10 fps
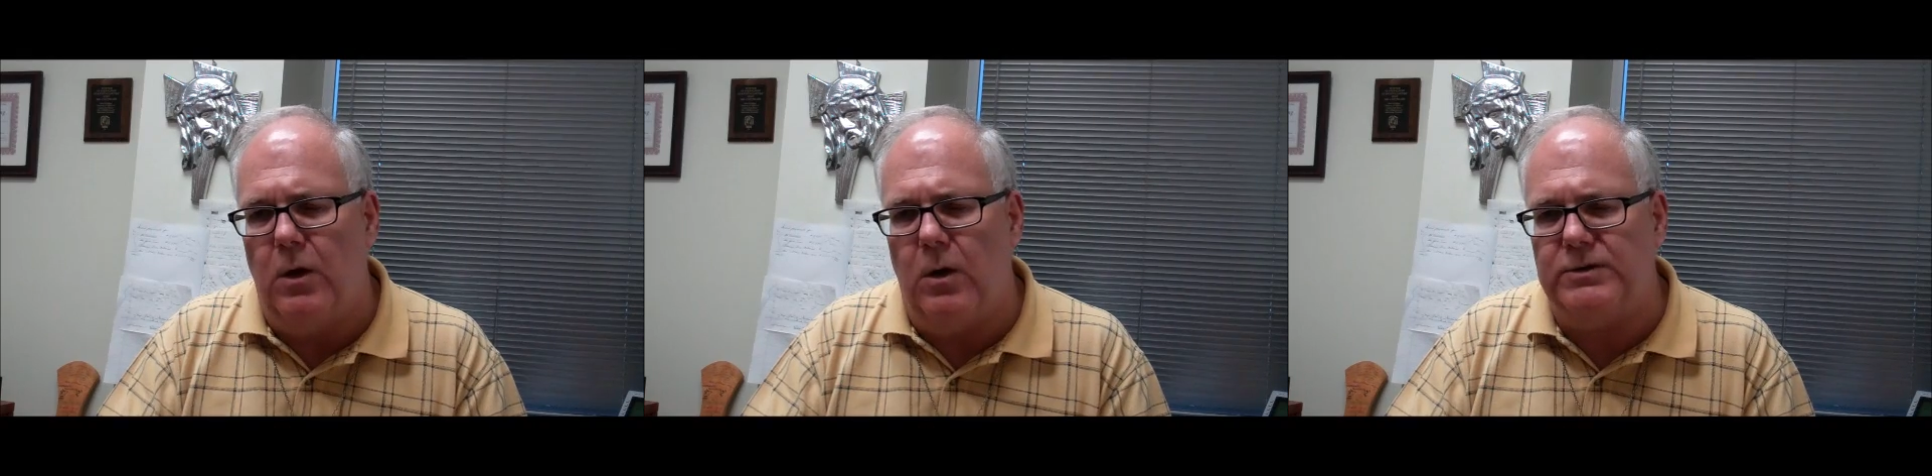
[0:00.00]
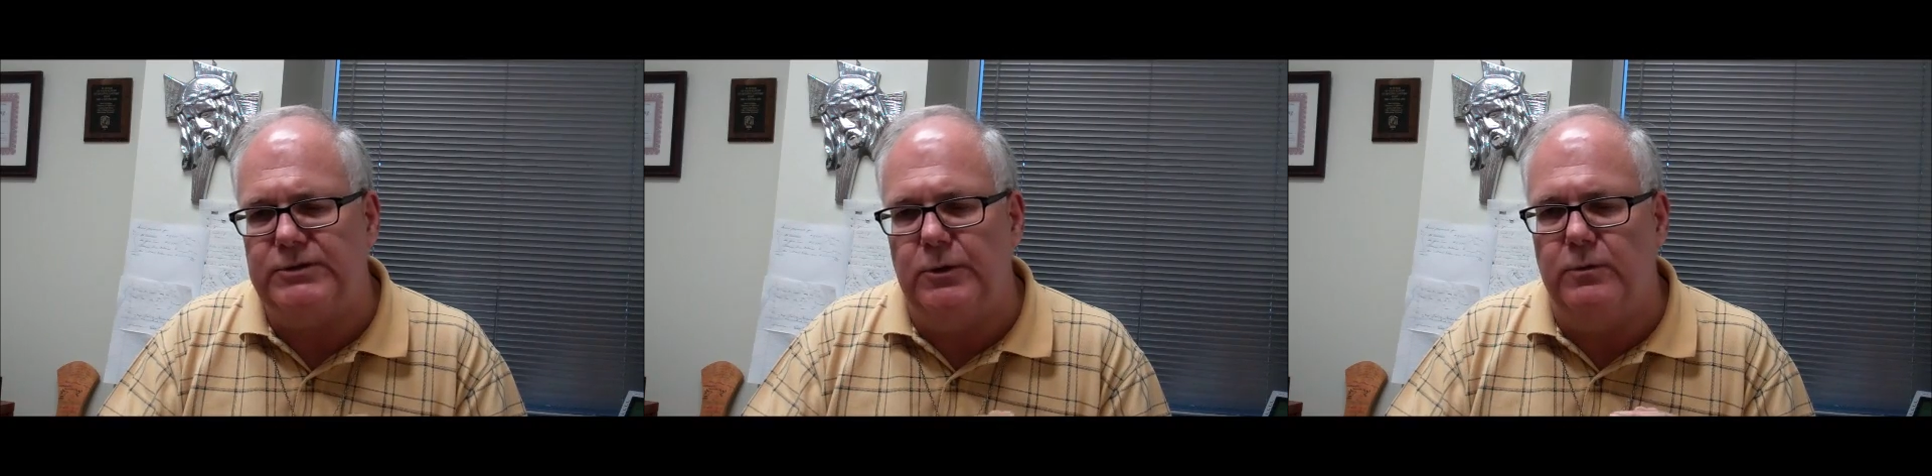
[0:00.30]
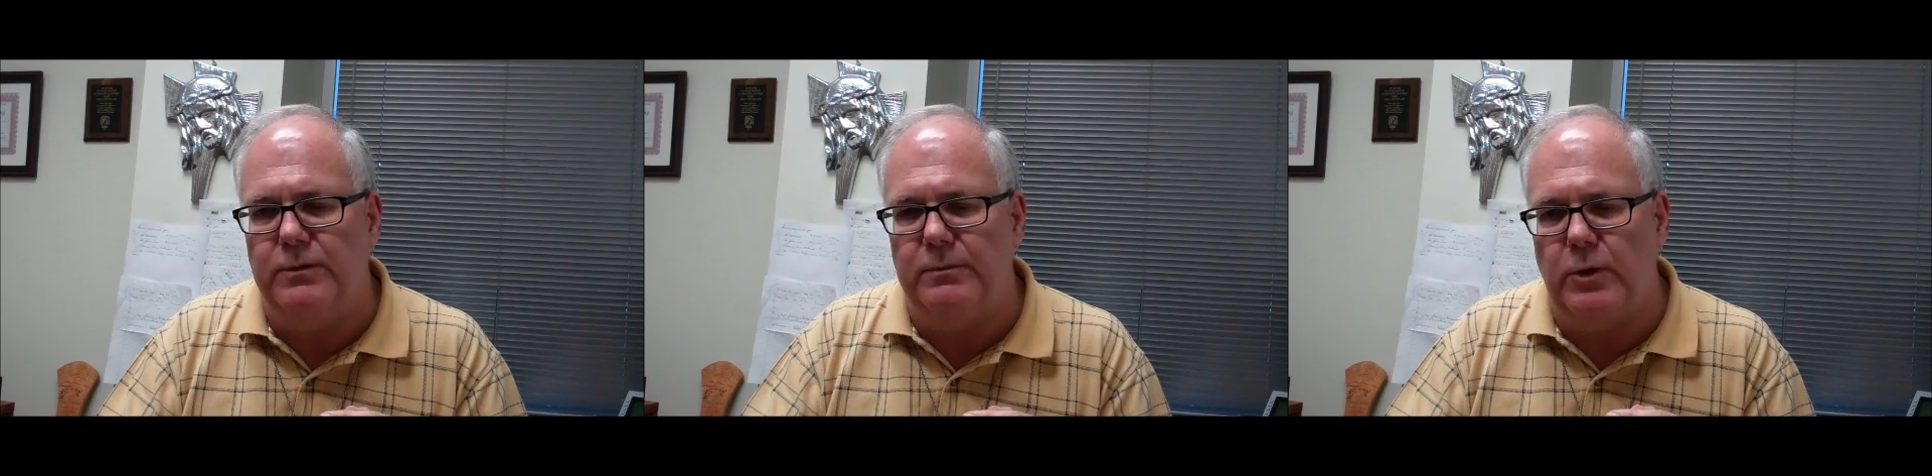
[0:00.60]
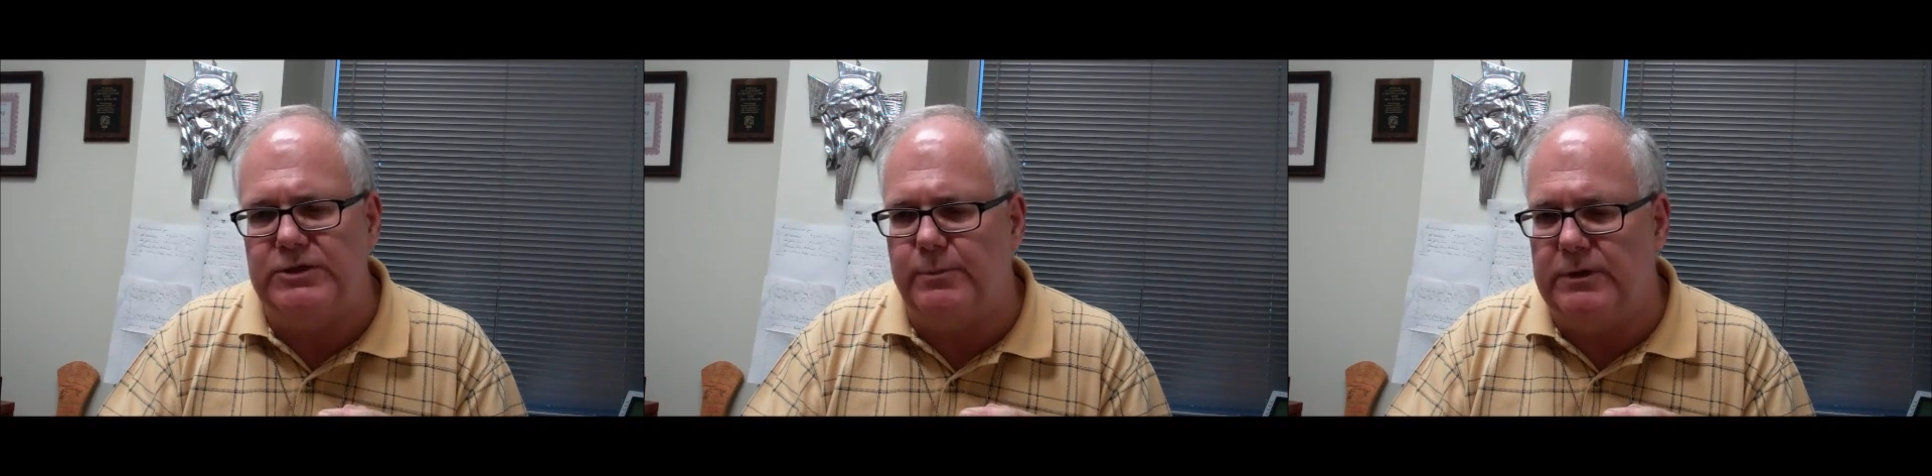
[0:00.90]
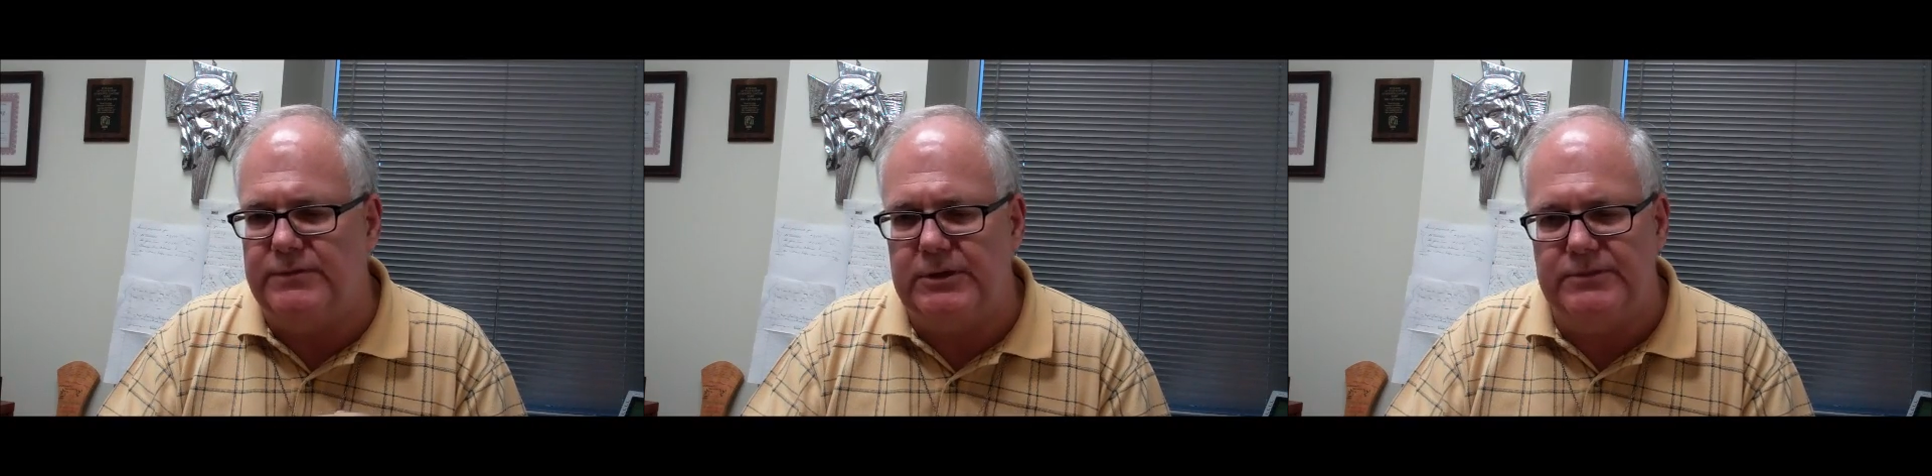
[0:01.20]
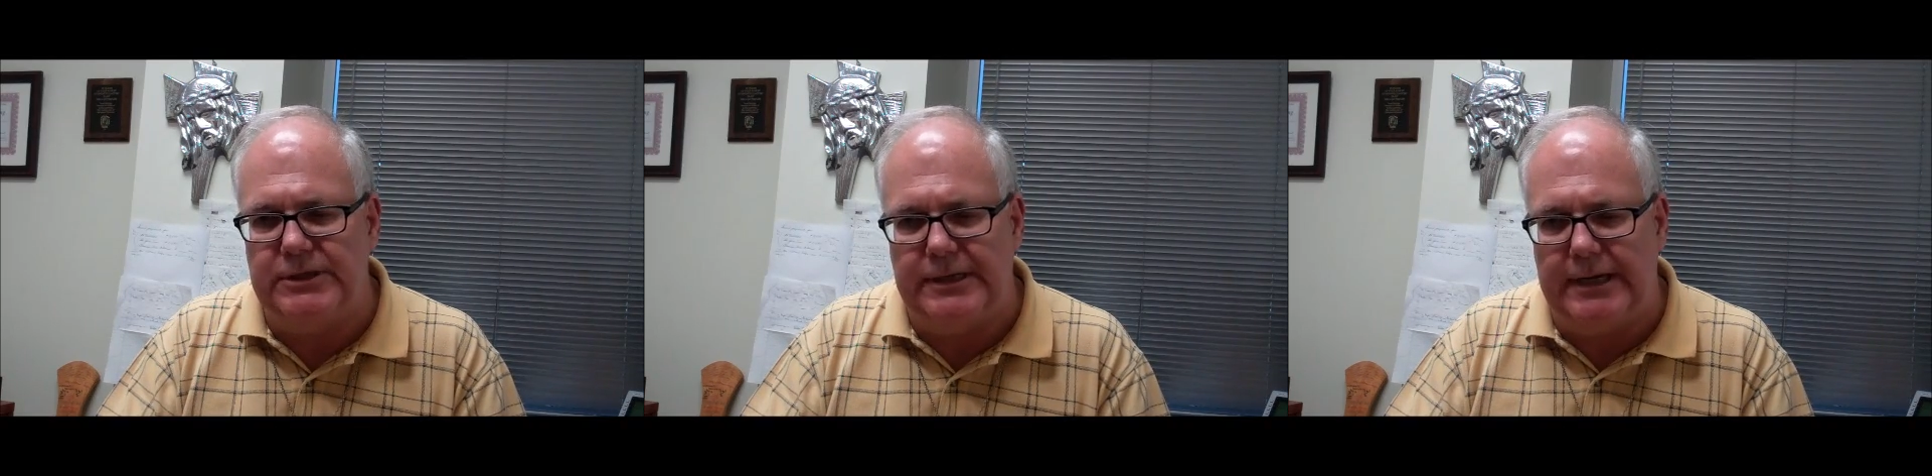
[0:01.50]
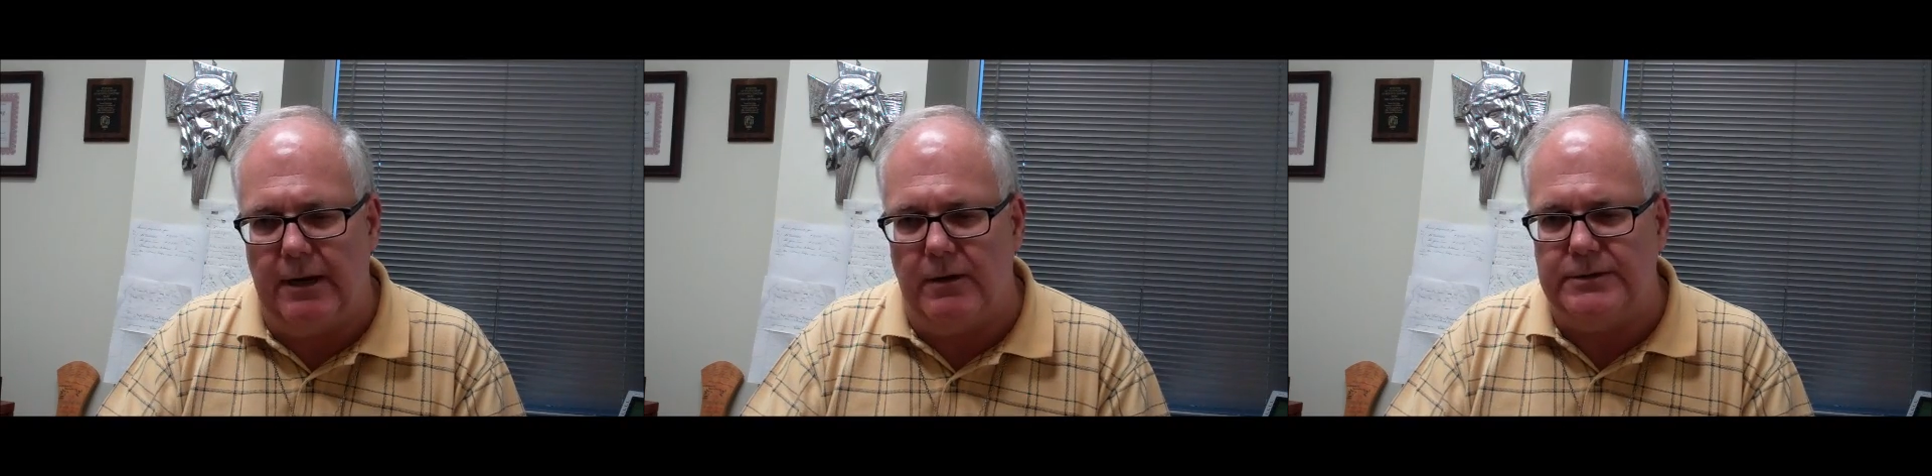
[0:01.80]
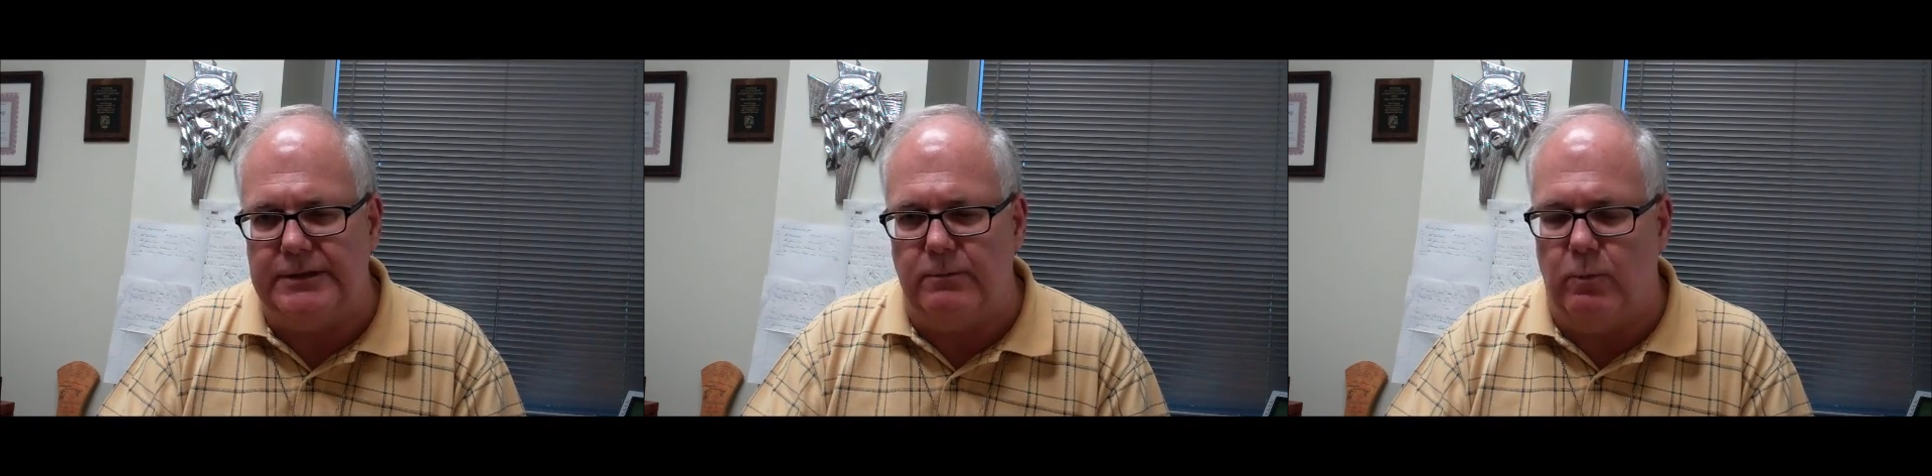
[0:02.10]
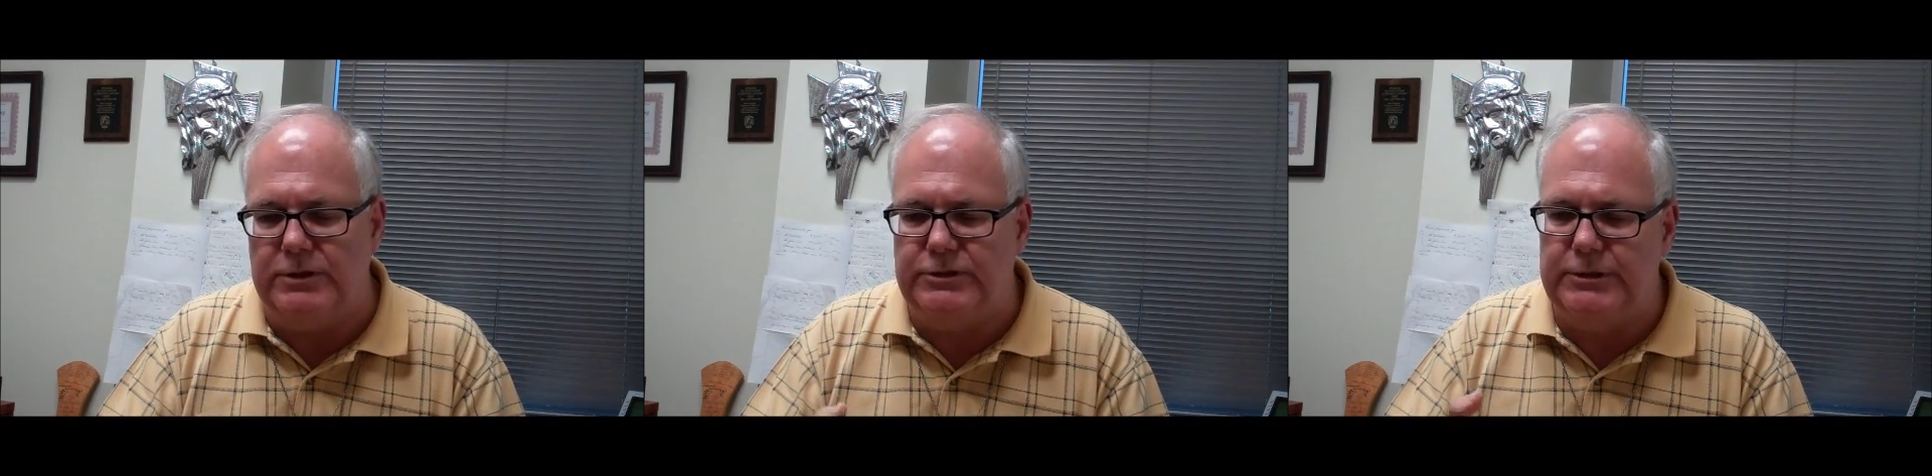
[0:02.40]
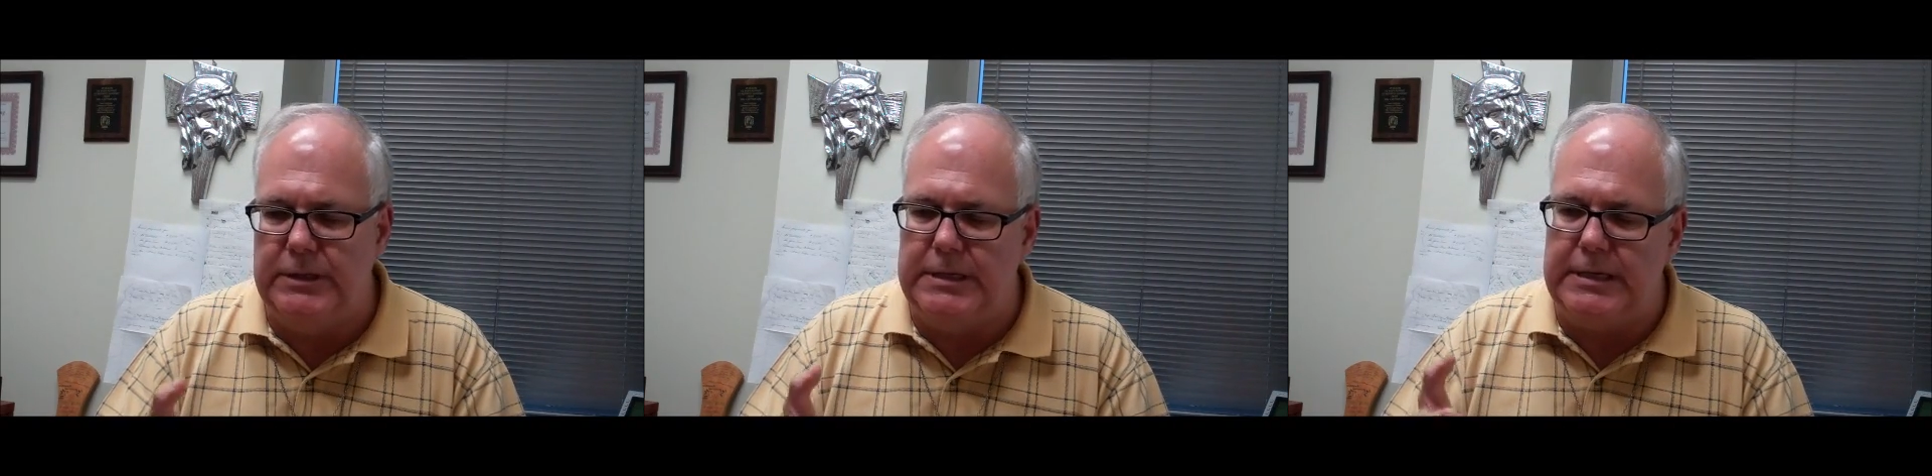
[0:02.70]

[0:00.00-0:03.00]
Also, the principle of subsidiarity, which